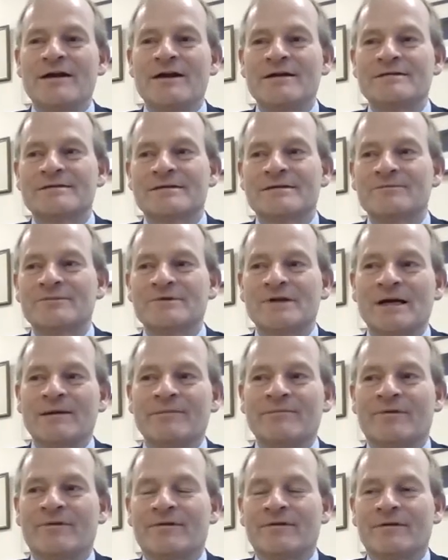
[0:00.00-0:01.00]

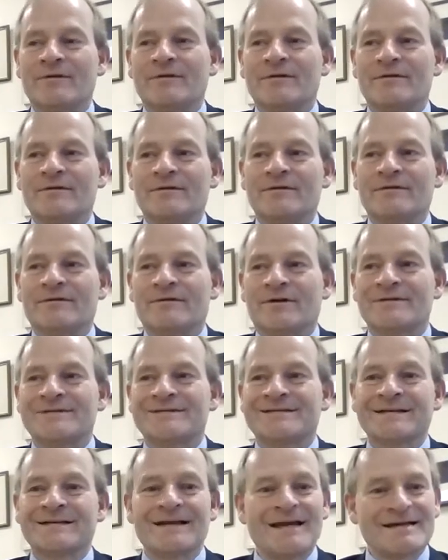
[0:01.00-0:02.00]
sometimes
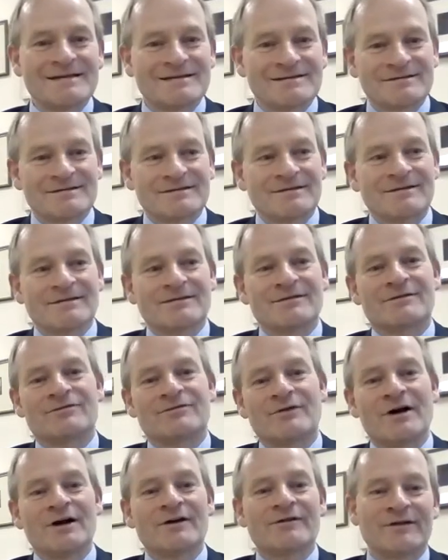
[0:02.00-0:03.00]
there's less
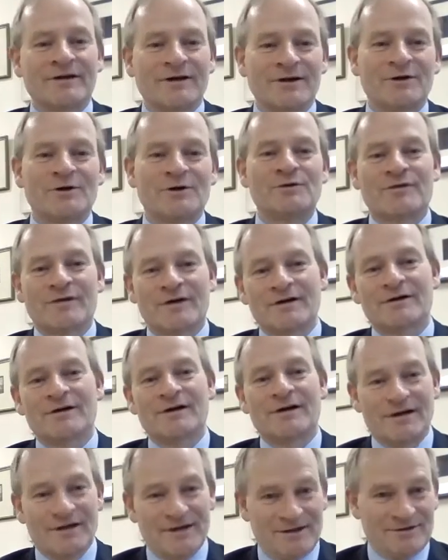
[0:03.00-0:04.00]
crossing over
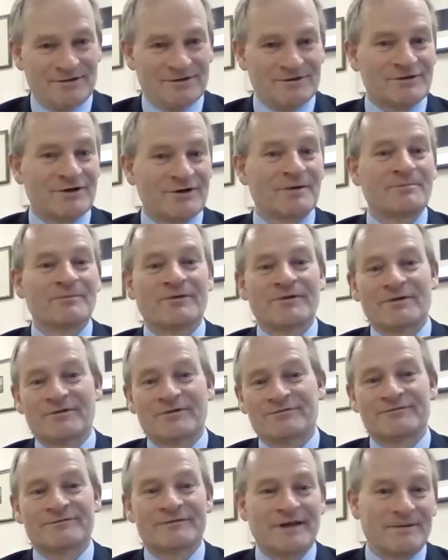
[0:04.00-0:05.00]
in terms
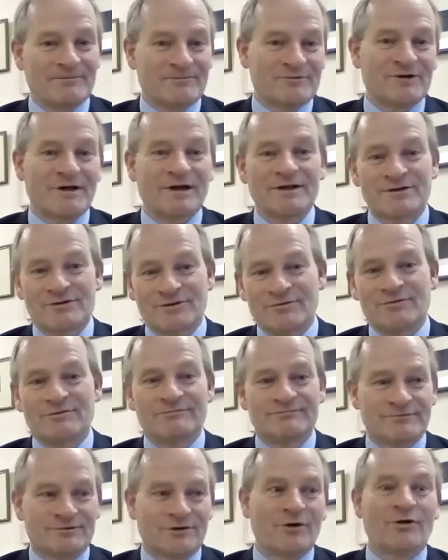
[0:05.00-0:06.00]
of them trying
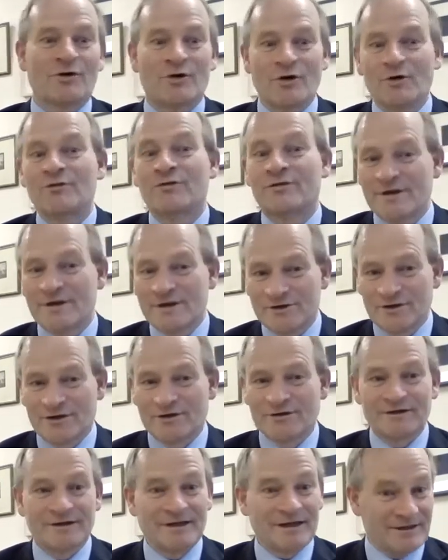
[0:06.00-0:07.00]
to talk over each
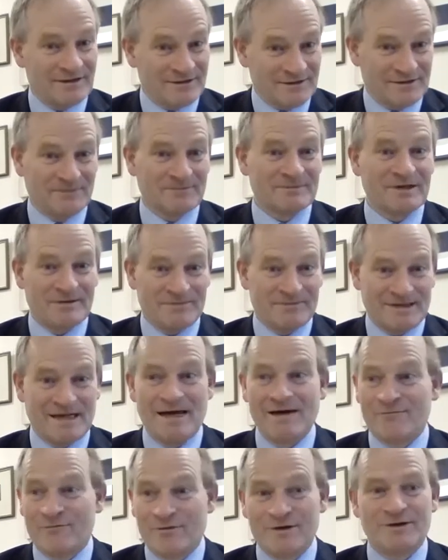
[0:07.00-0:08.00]
other that can sometimes
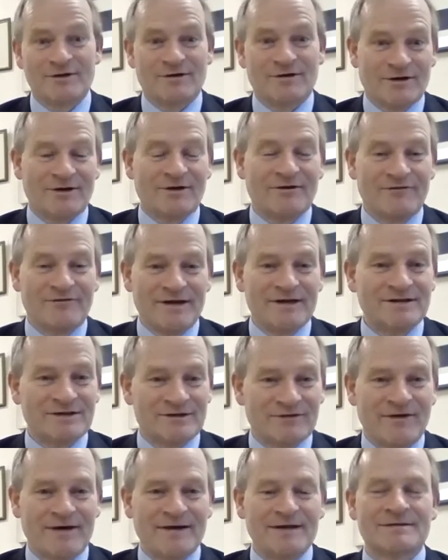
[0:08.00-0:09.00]
have when you're on a
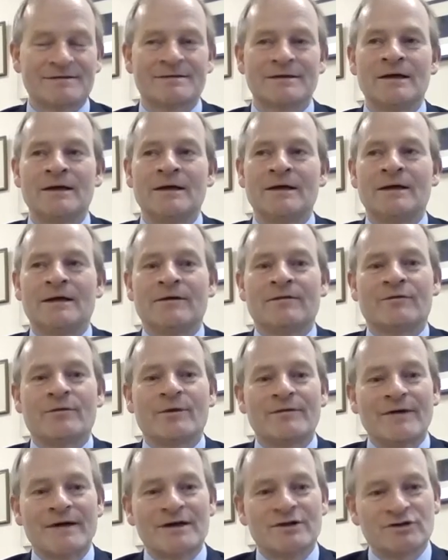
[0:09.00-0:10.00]
face-to-face. So
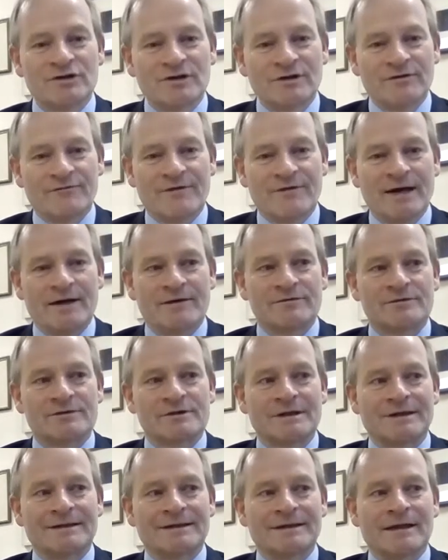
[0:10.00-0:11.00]
I've actually
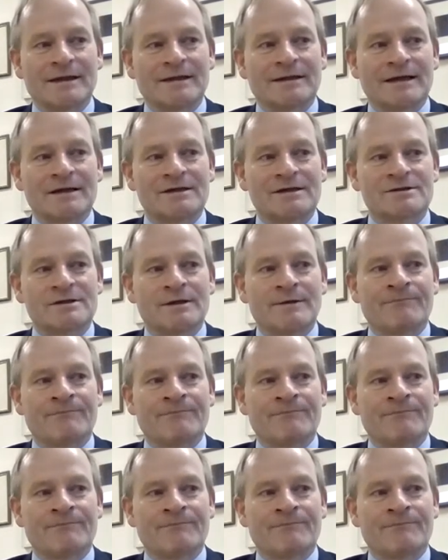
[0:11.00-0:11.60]
found that